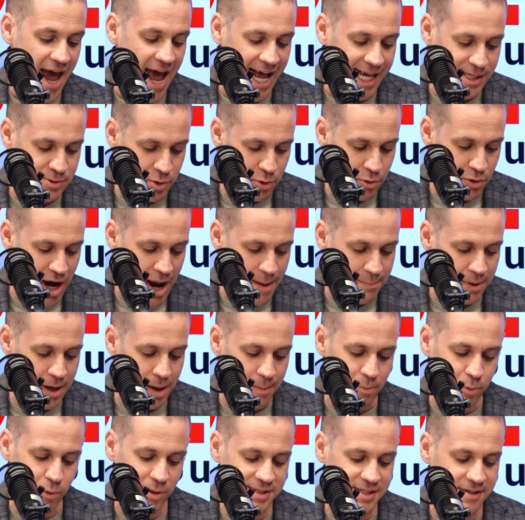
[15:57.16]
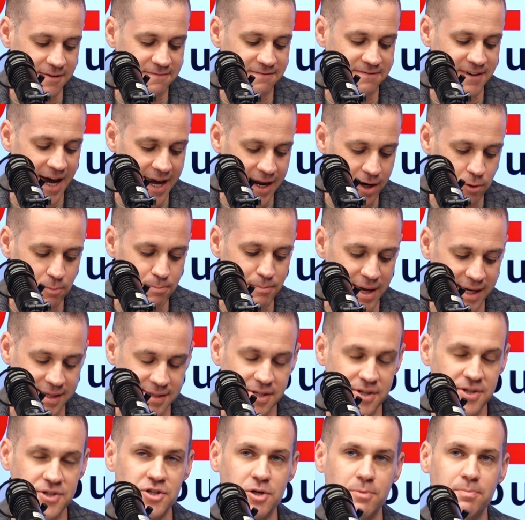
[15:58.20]
As we wrap up, what's a final
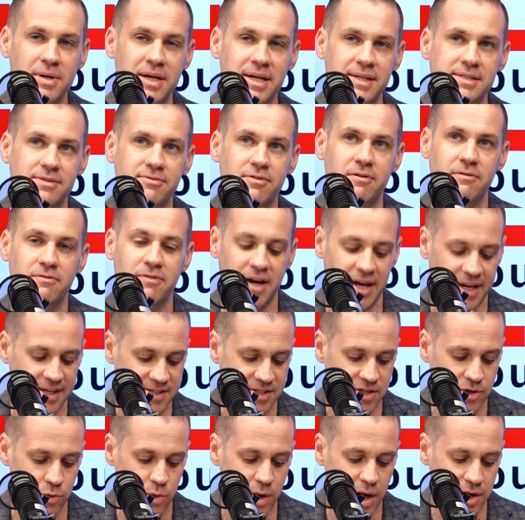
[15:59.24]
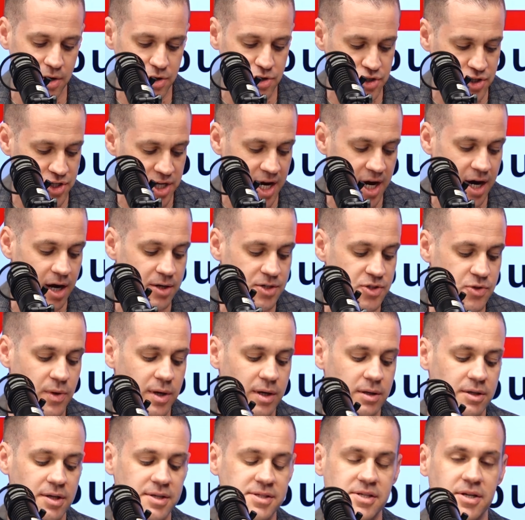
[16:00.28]
message or piece of advice you want to share to
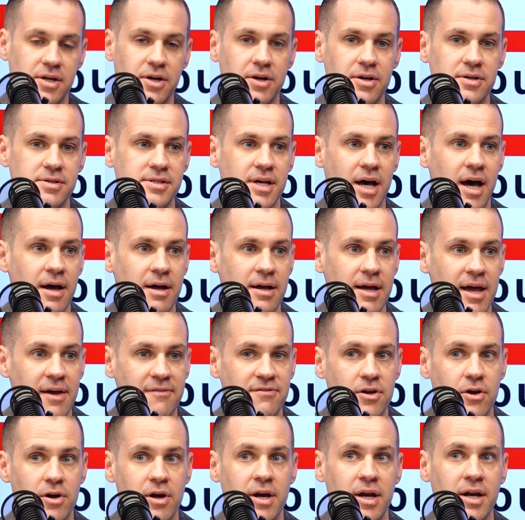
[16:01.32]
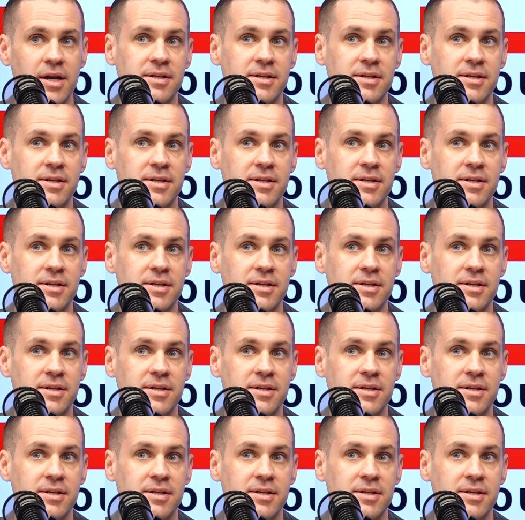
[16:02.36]
our listeners if they're an